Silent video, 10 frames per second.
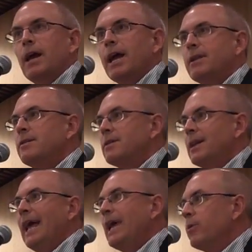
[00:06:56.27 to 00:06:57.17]
And
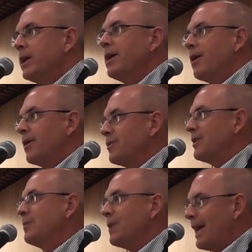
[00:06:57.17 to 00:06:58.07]
today we
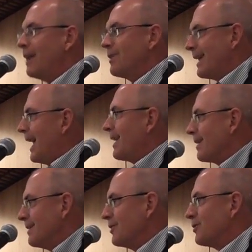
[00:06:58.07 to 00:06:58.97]
seem to have a
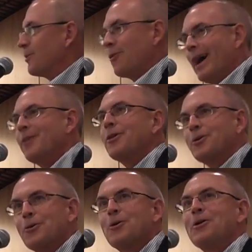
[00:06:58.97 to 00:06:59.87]
cataclysm around
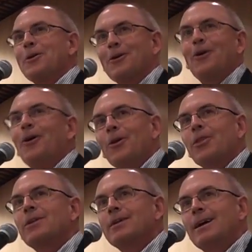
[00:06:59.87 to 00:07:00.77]
the corner all
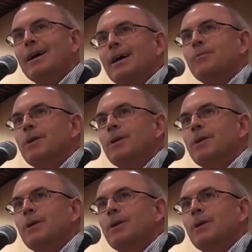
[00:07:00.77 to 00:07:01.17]
the time.